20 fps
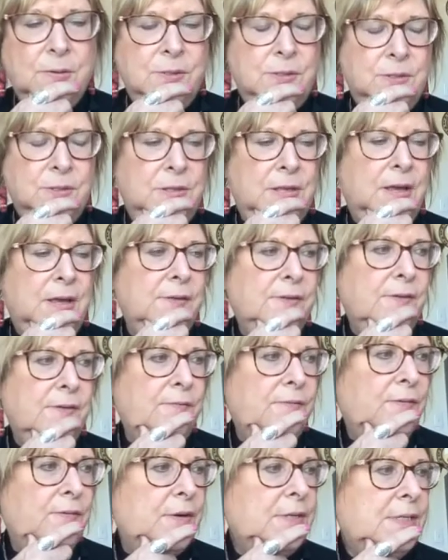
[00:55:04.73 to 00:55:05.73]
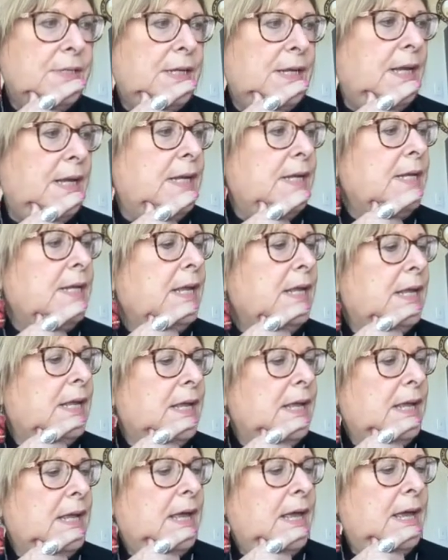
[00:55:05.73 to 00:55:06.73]
in 2014,
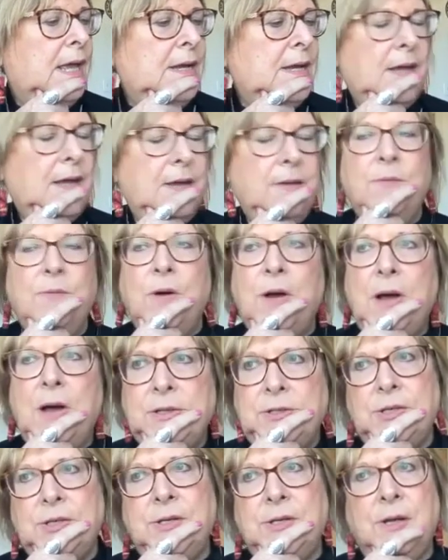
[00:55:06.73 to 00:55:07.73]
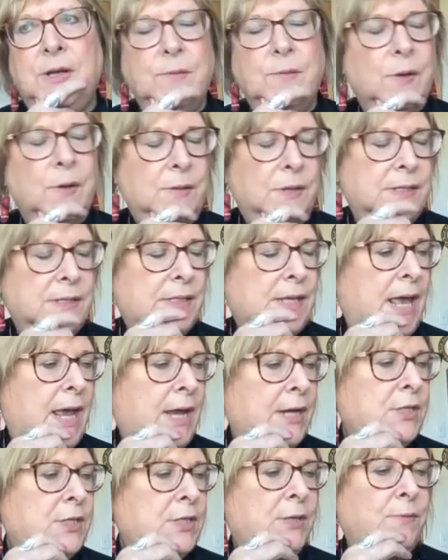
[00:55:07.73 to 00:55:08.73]
and I watched and I wrote these
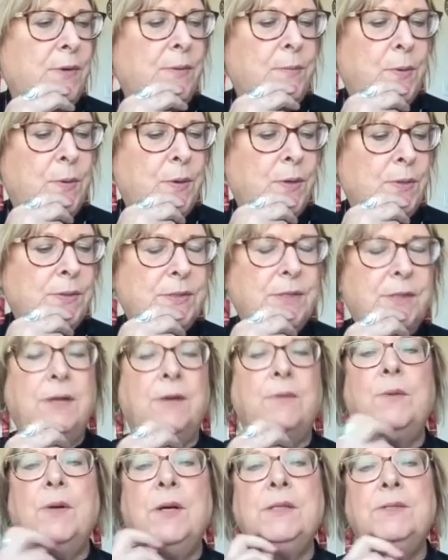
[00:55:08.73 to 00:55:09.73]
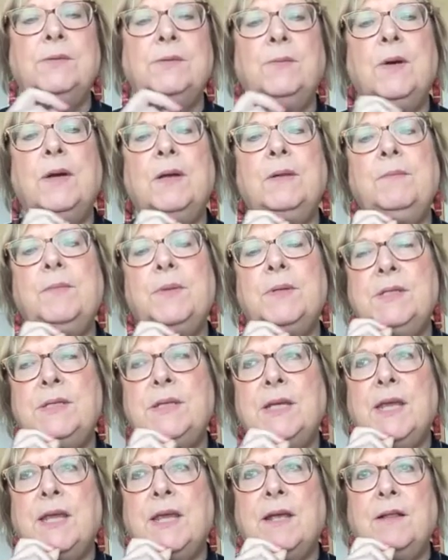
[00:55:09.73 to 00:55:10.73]
action reports. And there was one
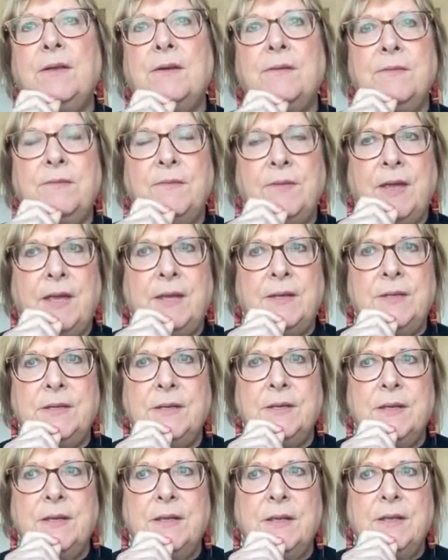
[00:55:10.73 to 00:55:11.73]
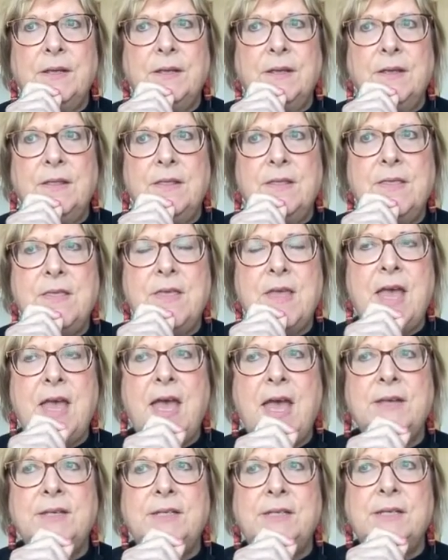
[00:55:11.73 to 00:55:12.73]
particular event
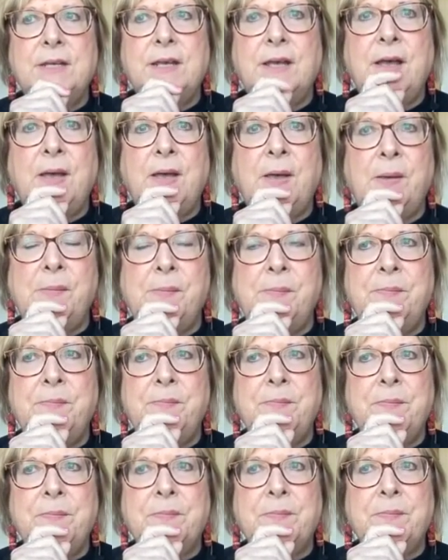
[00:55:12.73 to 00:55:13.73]
that um,